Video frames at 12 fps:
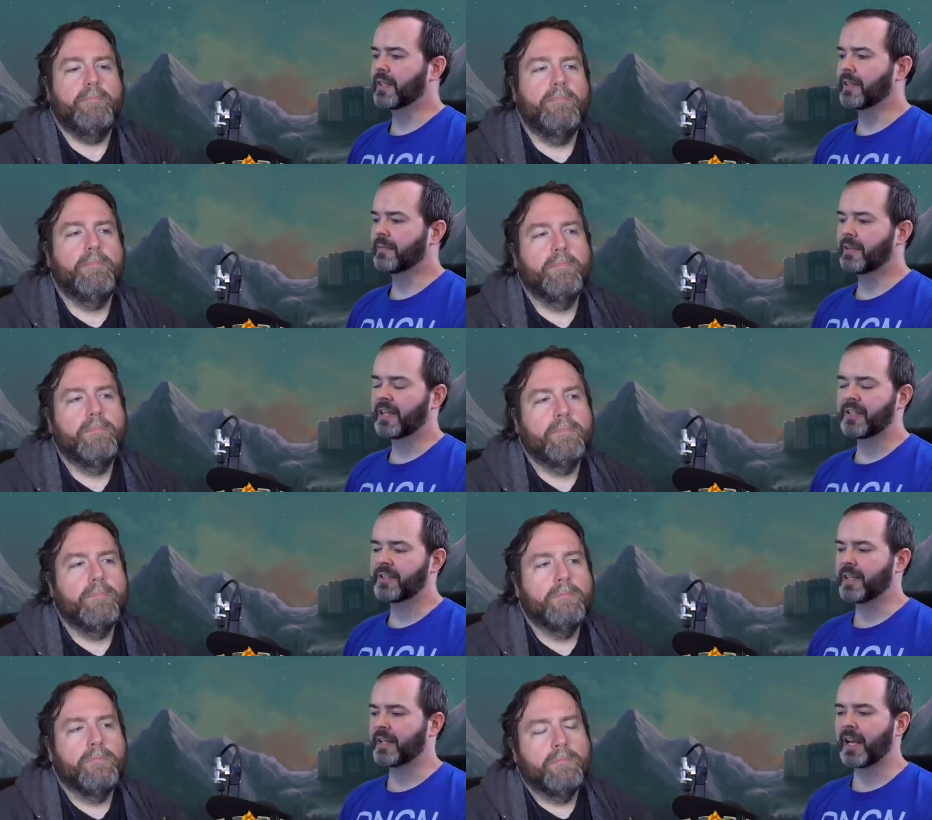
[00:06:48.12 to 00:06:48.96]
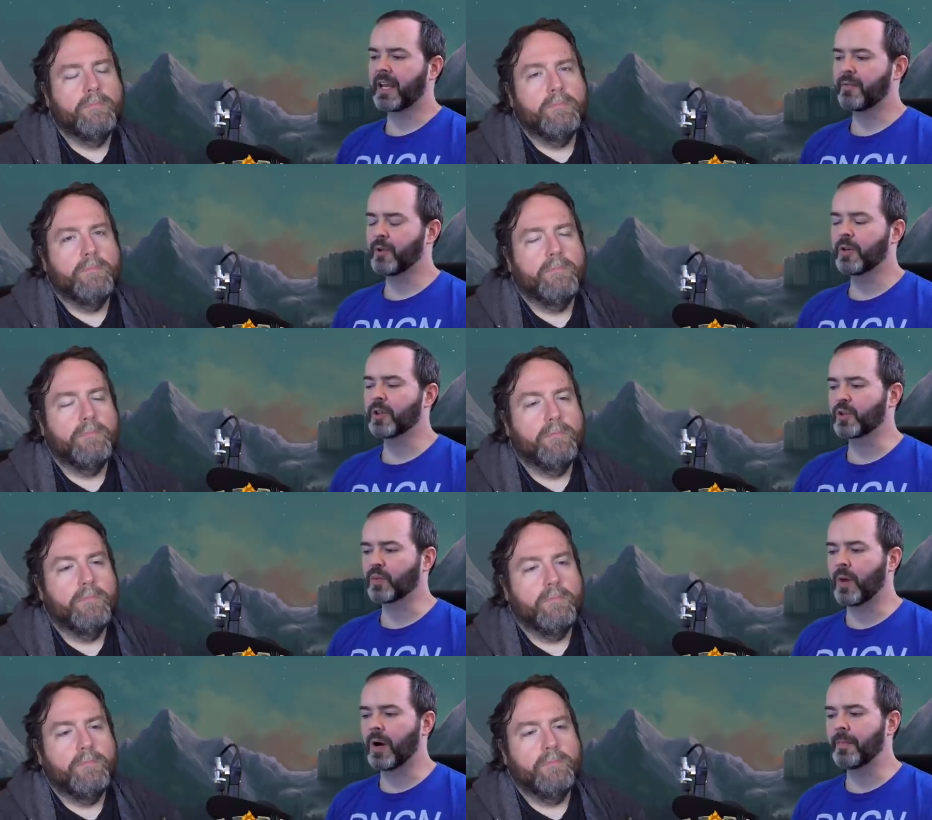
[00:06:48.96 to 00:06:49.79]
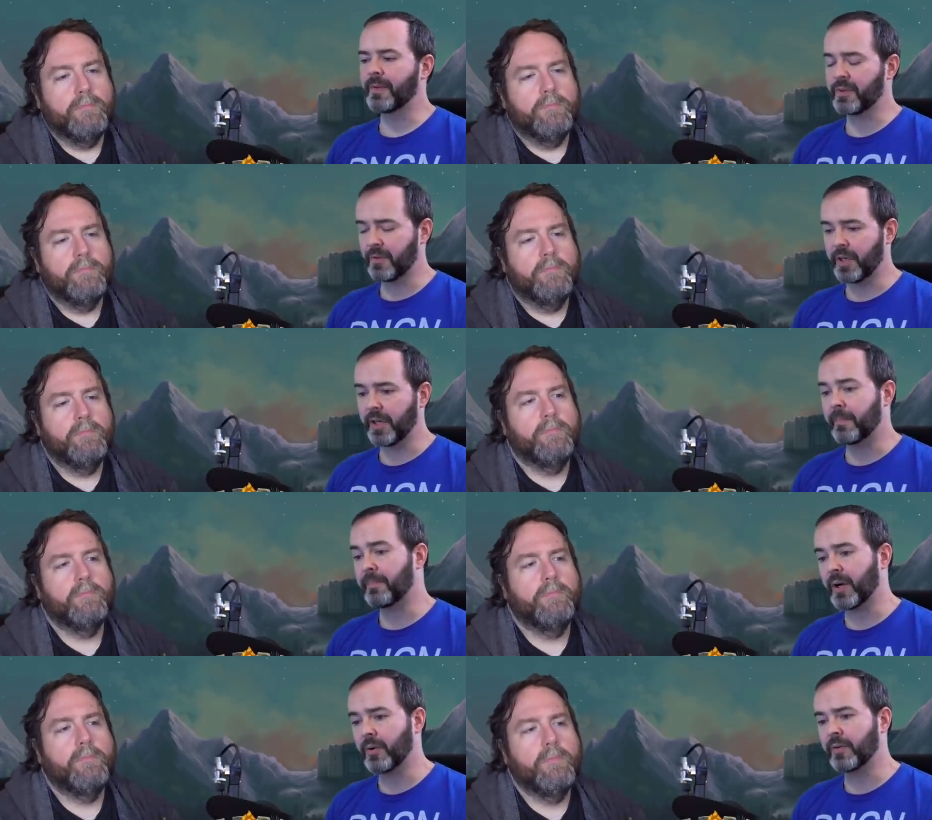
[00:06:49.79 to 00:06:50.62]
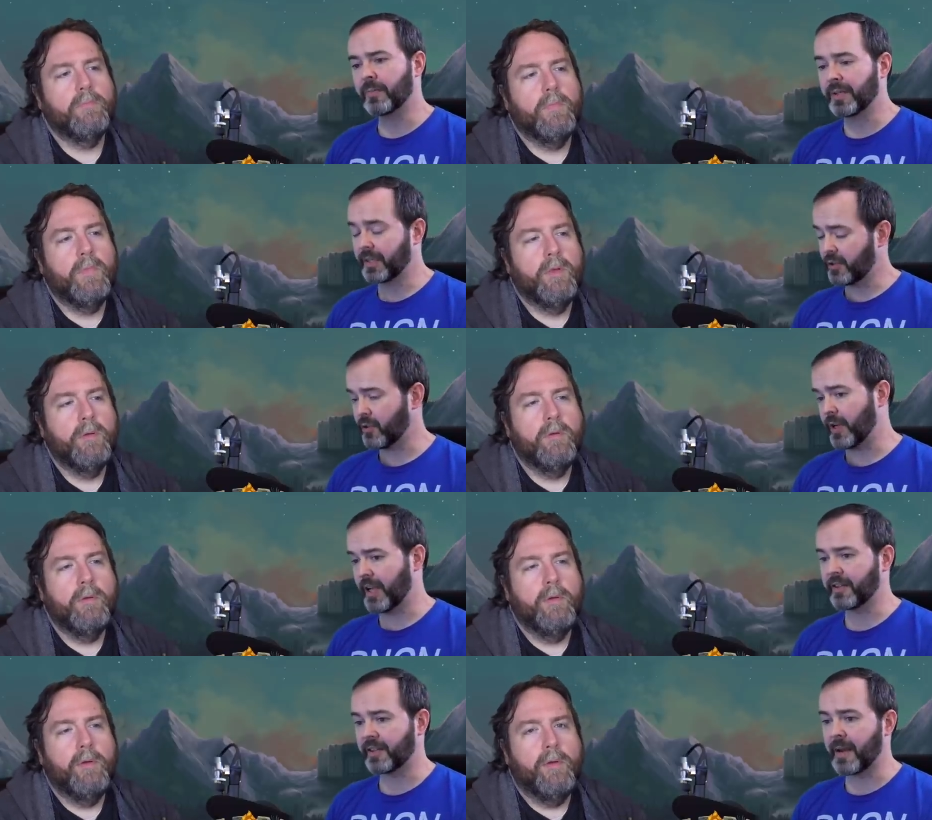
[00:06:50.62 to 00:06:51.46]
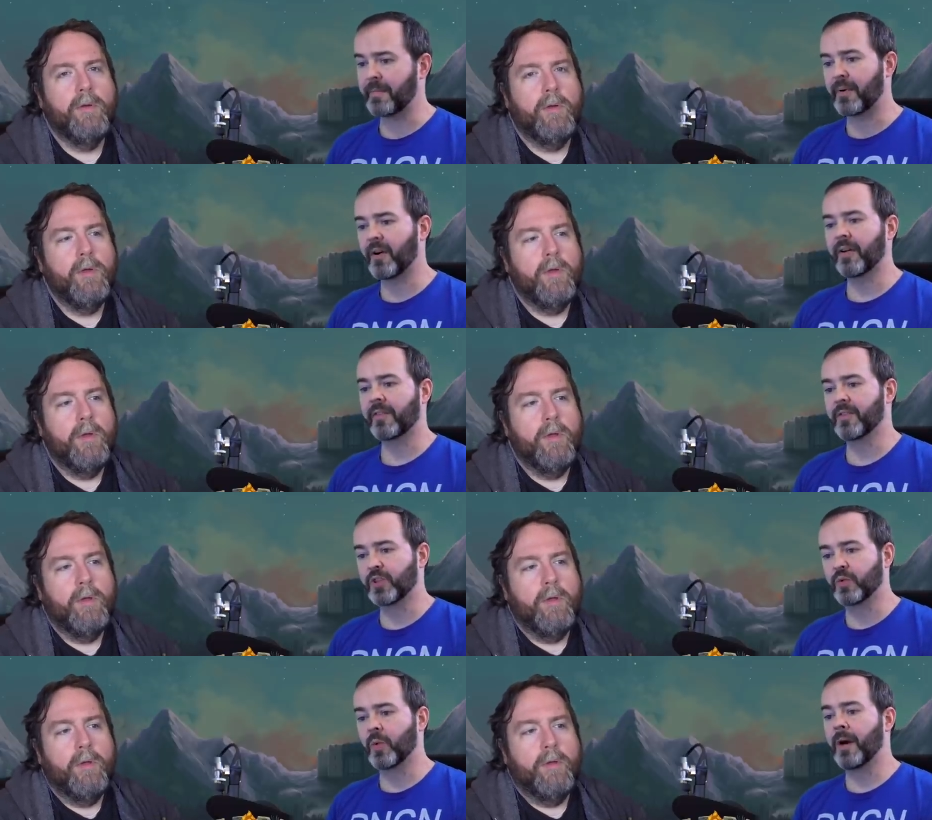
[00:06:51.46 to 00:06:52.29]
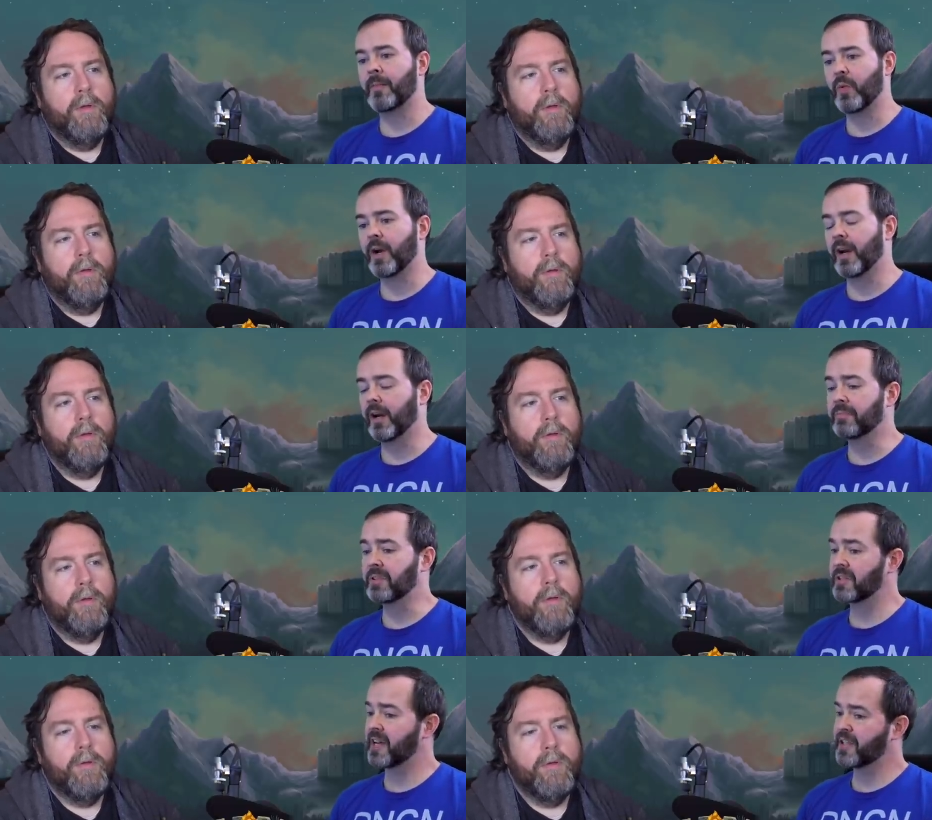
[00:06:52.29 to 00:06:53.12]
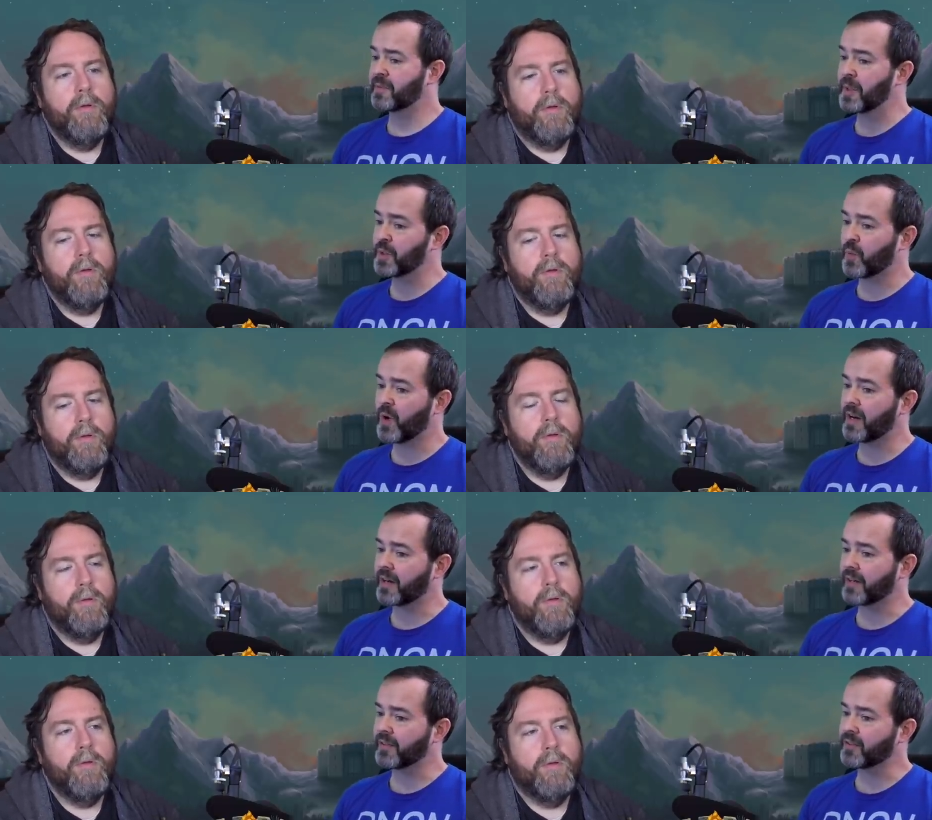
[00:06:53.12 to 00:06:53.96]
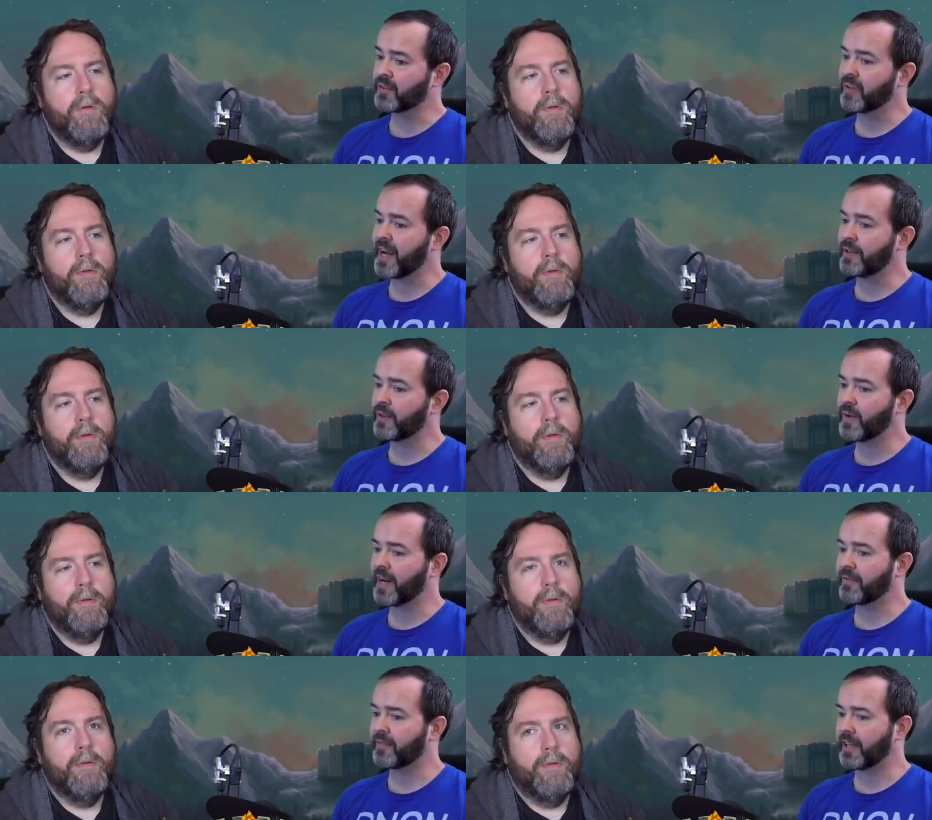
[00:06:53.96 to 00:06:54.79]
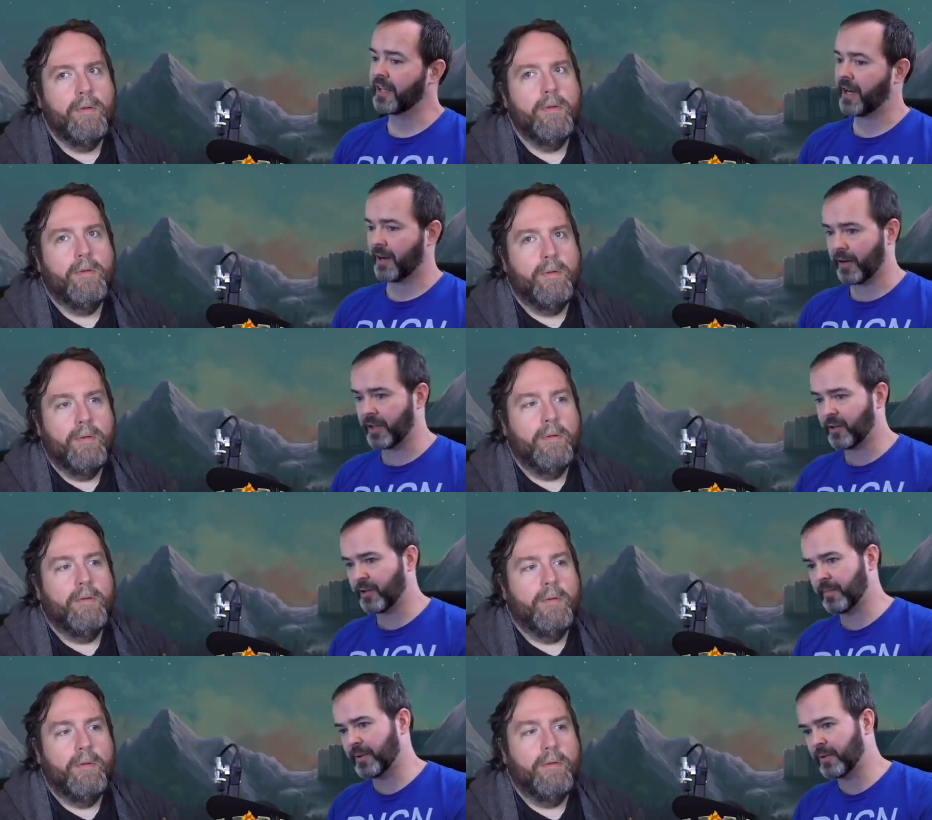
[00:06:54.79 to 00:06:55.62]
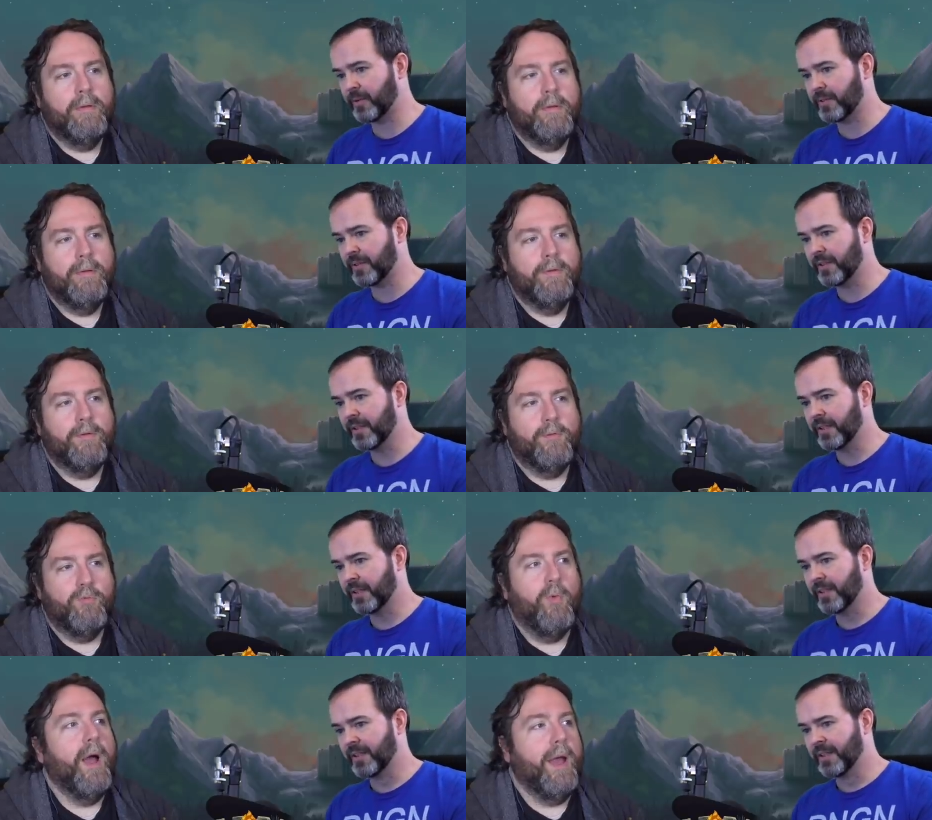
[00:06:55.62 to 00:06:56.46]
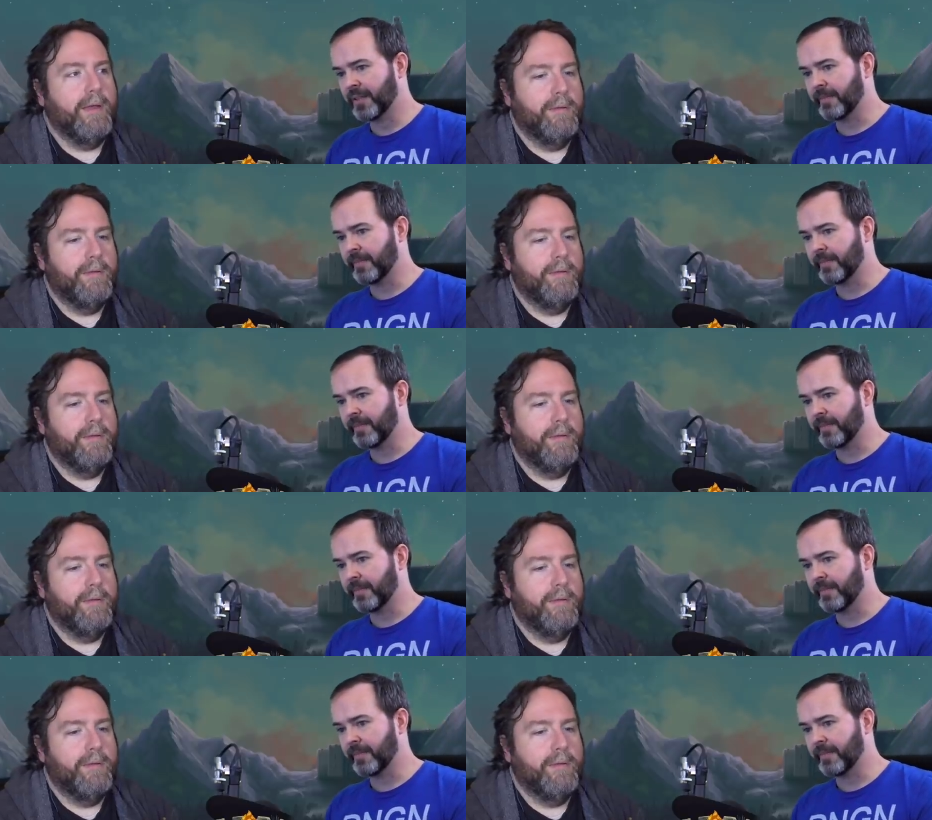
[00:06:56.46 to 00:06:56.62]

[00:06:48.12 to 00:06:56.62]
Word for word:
Speaker 1: Like you said, like if you're in a swamp and you need a boat, but you hit that part of the swamp where there's not as much water, so now you have to carry your boat. Right.